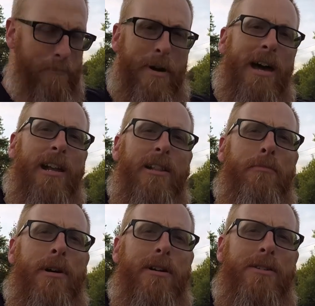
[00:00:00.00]
battling the
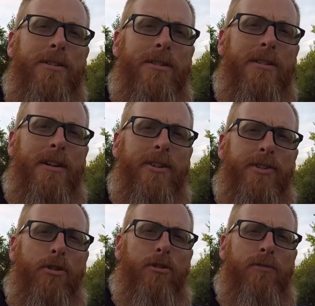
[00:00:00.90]
bugs and the
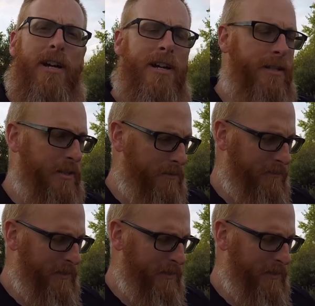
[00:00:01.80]
circle flies.